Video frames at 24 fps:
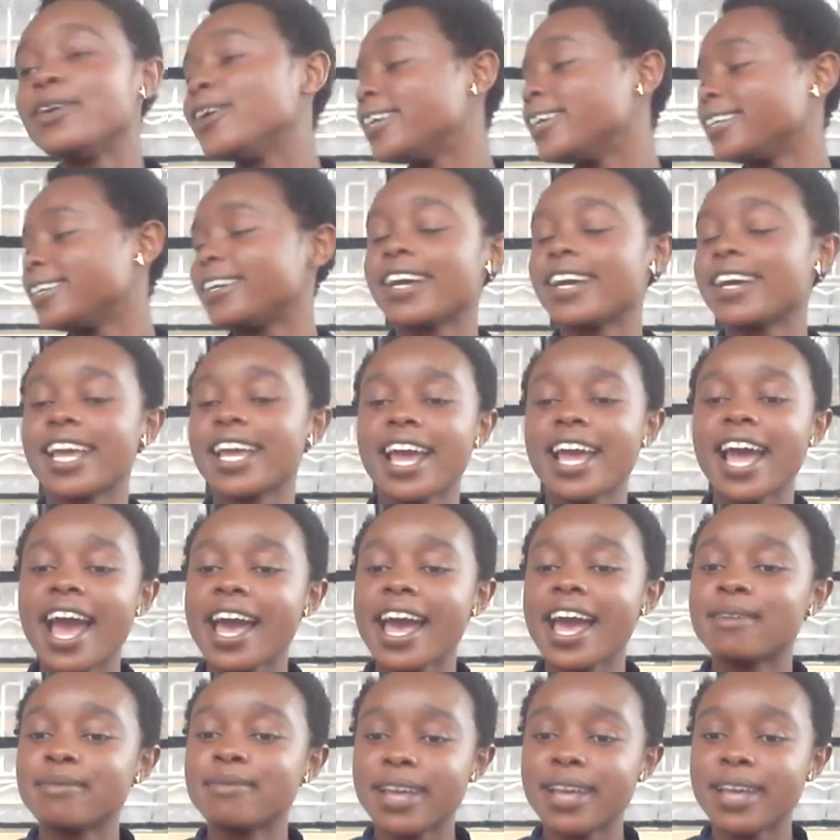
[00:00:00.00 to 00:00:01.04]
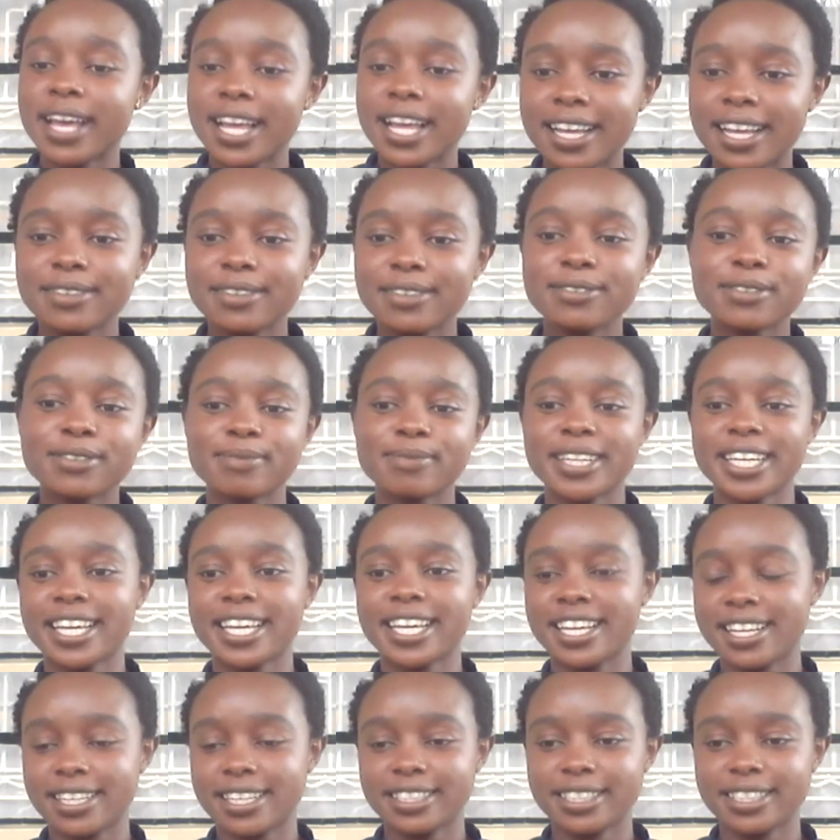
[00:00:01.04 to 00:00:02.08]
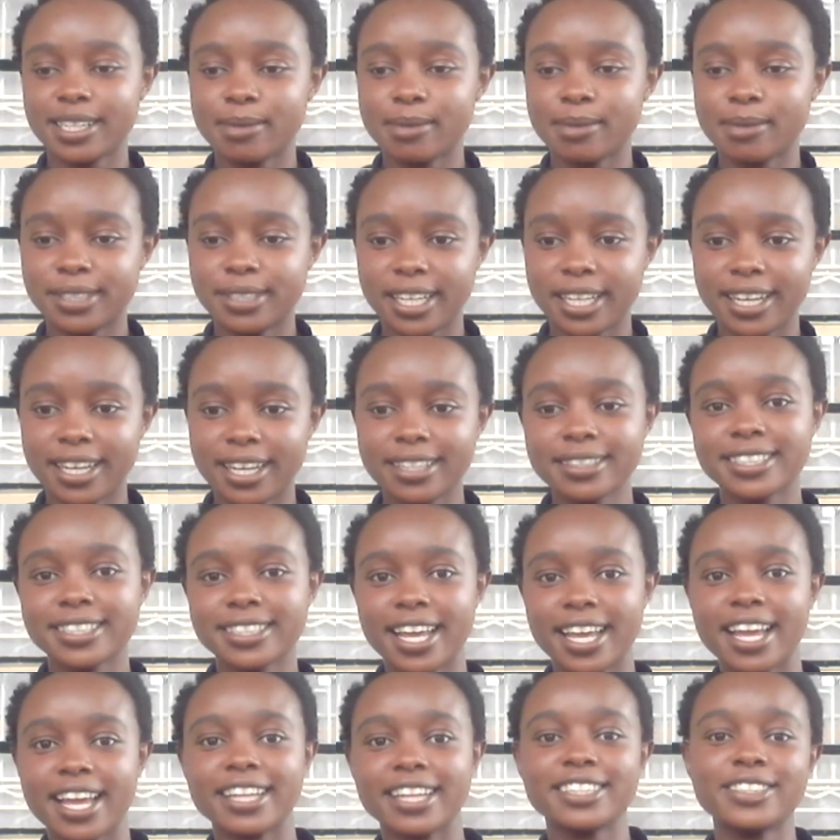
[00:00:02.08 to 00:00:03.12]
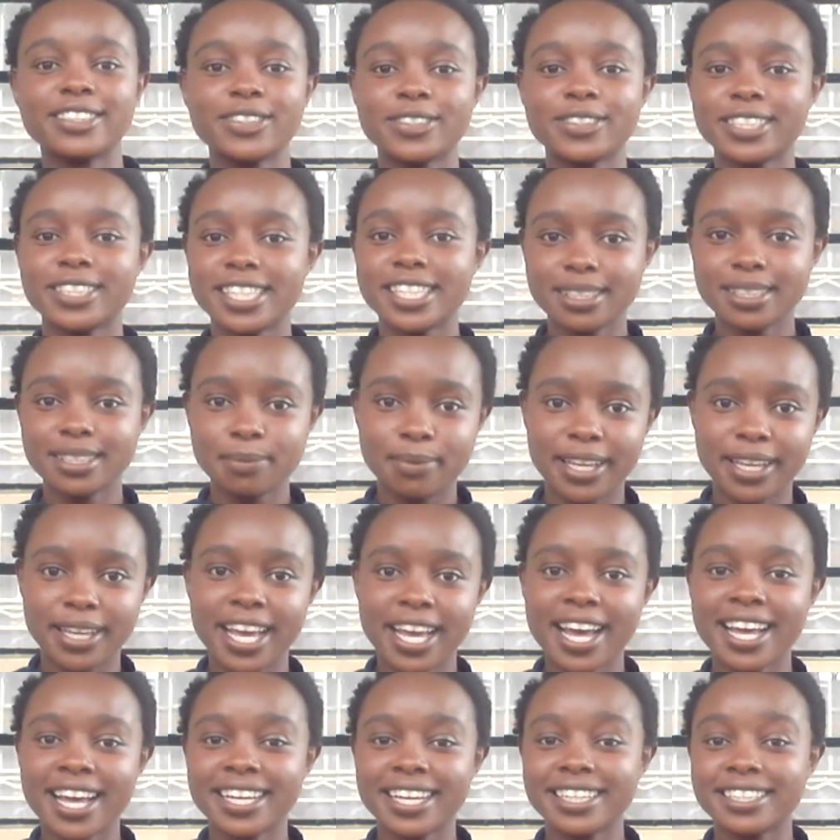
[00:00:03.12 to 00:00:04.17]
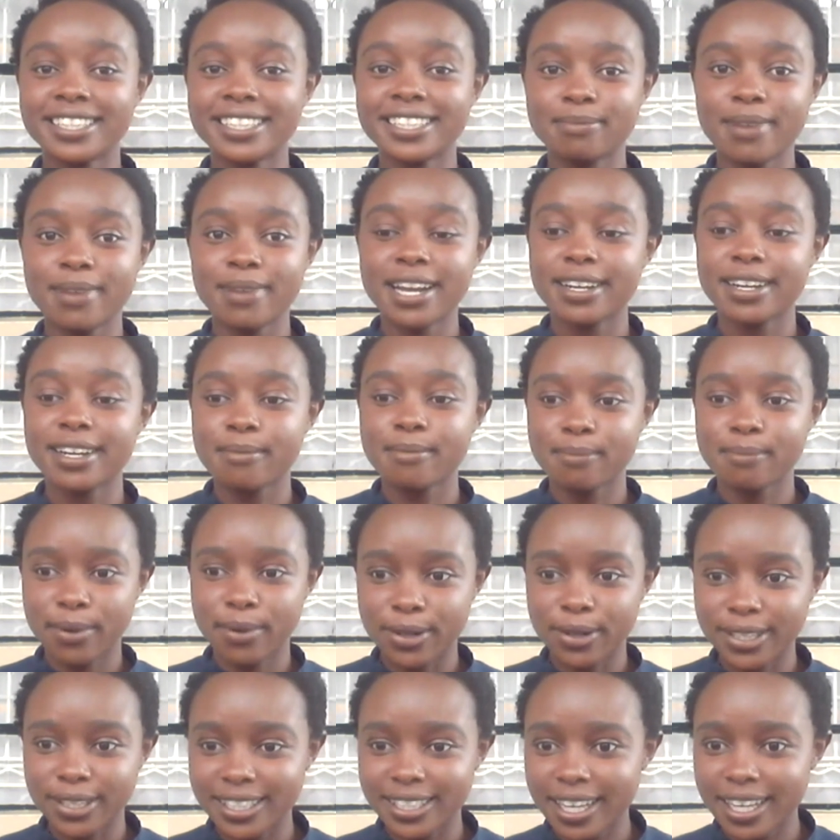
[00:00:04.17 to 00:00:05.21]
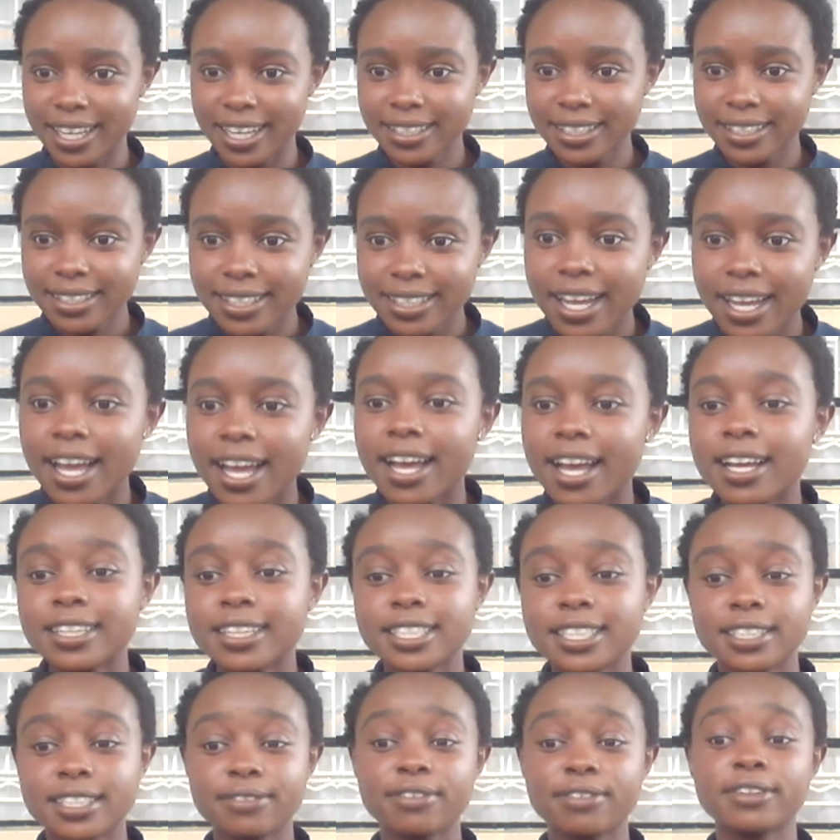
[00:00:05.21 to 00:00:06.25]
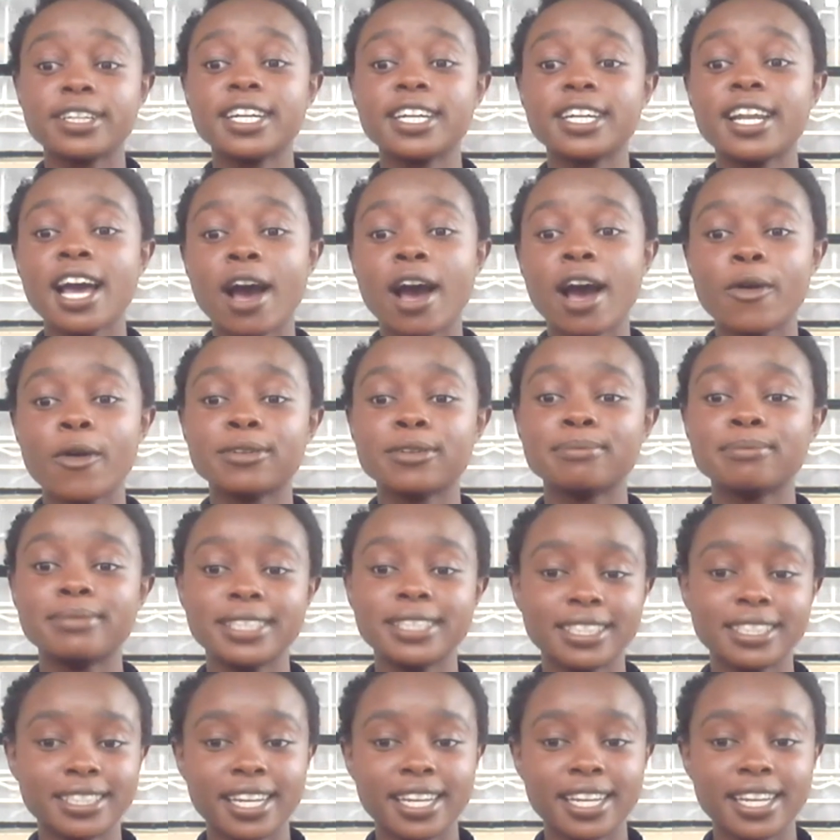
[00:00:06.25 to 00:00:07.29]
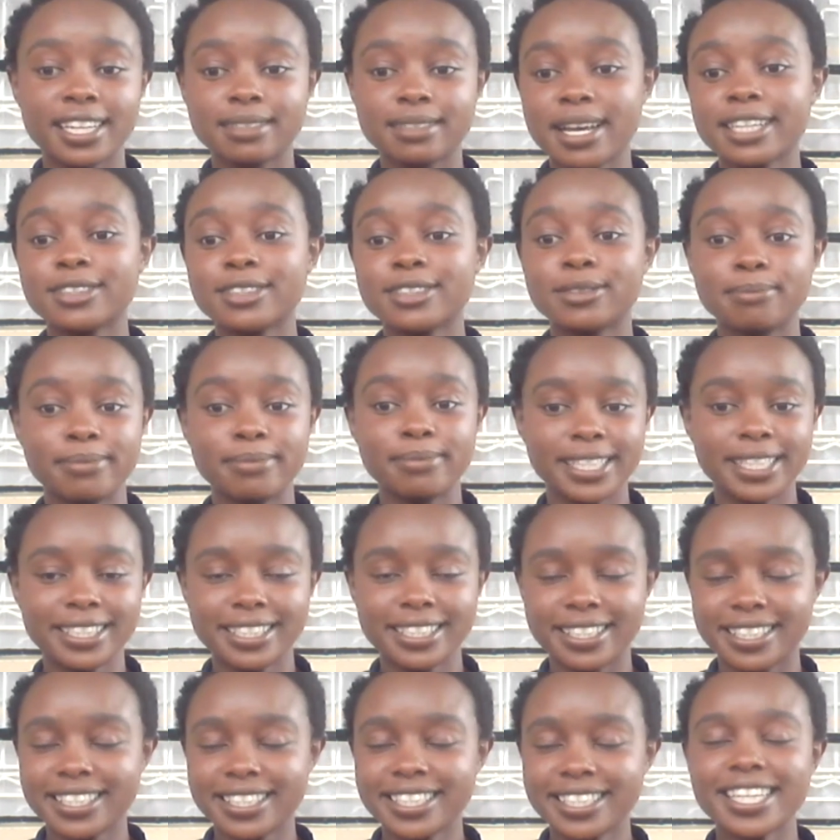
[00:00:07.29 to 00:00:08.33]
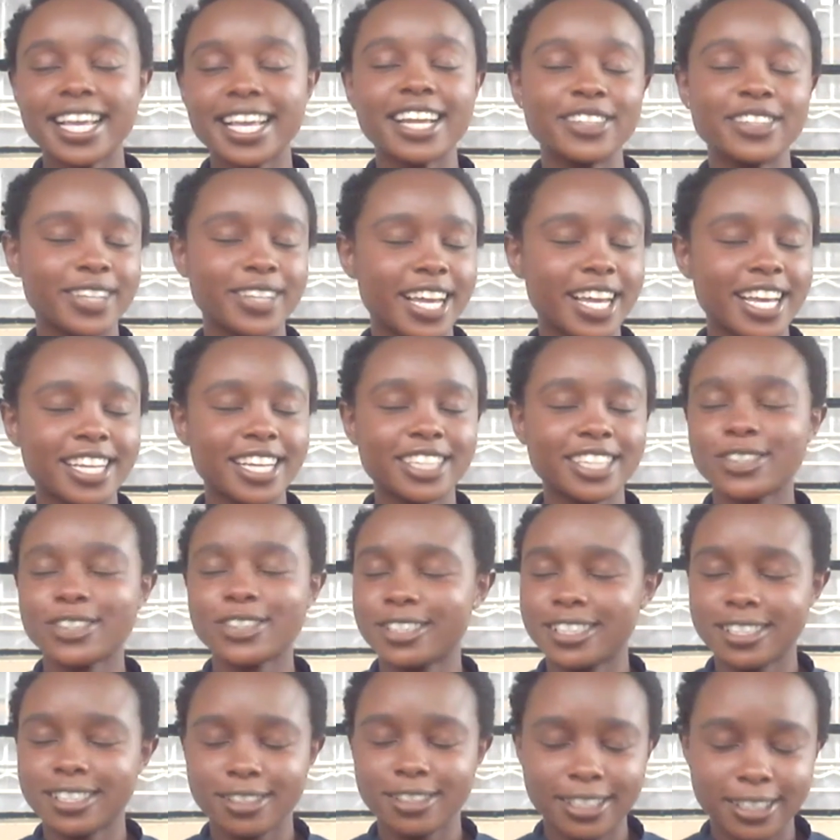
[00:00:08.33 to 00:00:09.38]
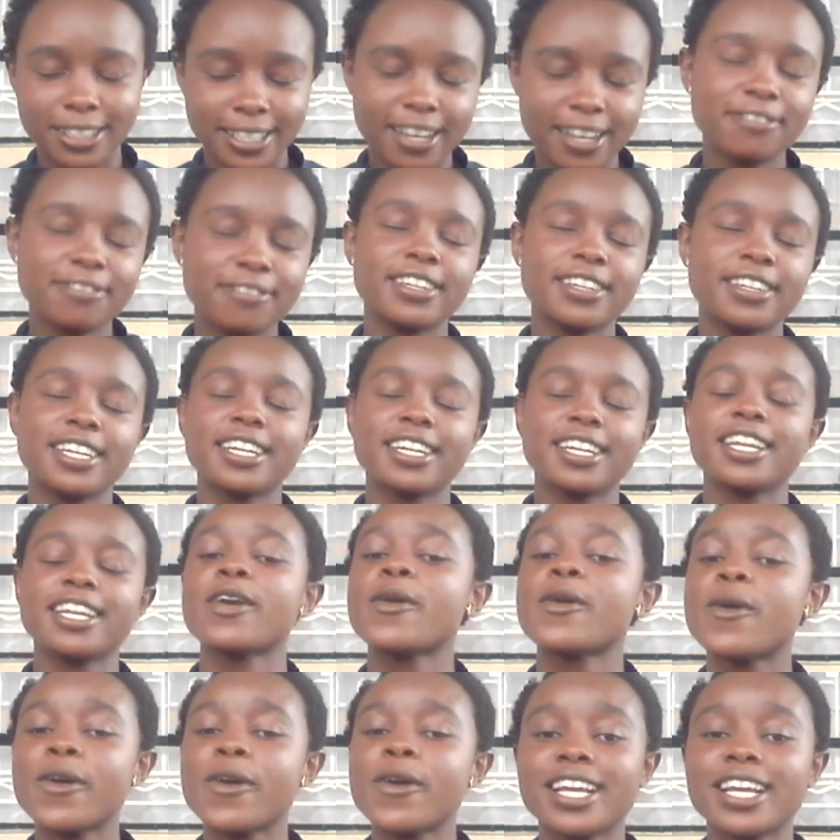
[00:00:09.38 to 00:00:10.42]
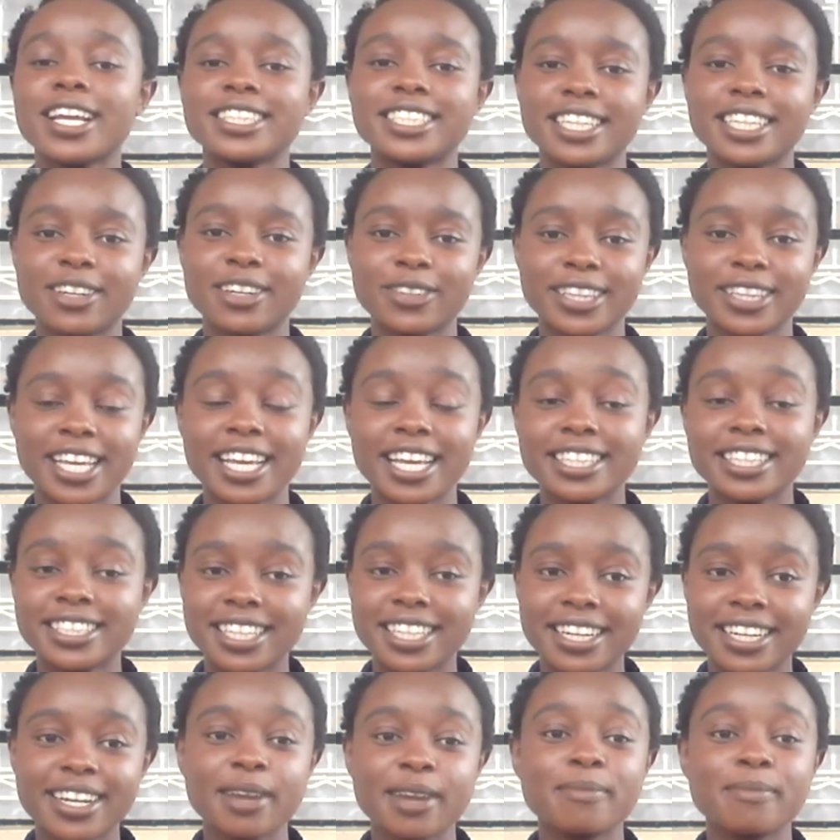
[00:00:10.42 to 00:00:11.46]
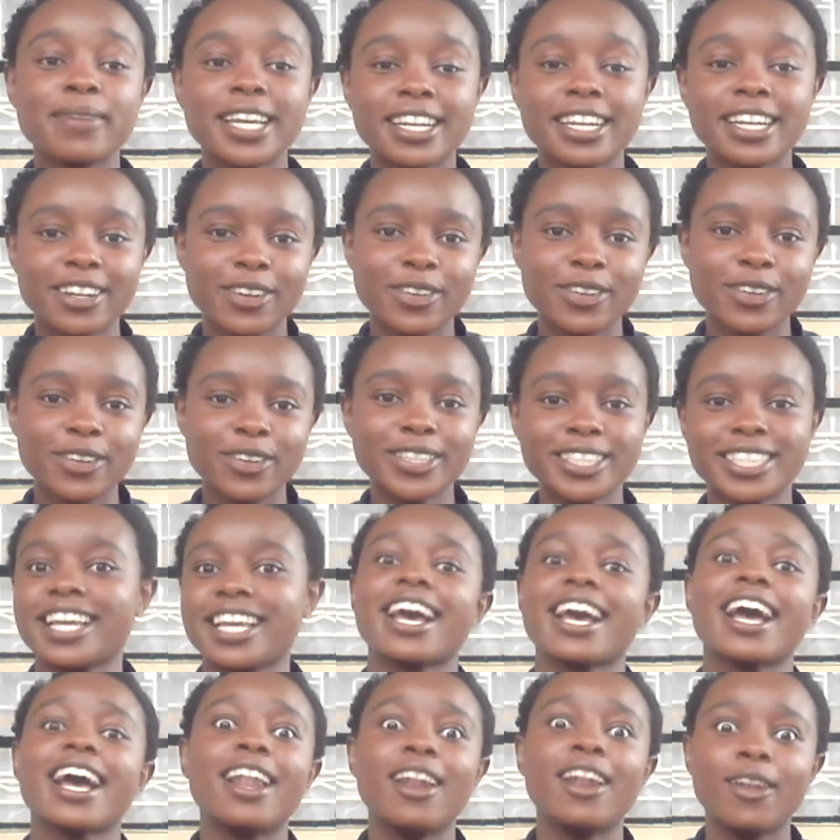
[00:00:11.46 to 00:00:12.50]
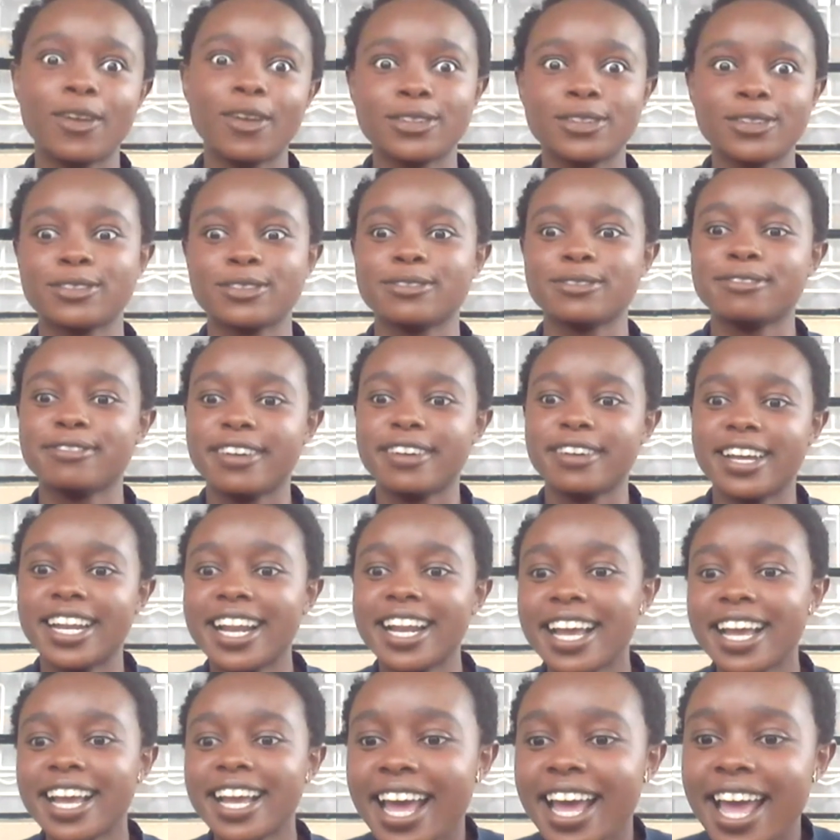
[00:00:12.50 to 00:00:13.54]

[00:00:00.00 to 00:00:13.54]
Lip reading: am Ella from the Kenyan chapter, and today's speaker is Mariam Polding. She founded her own business, Back to Basics, and you guys should definitely go and check out the Instagram. It looks like a lot of fun.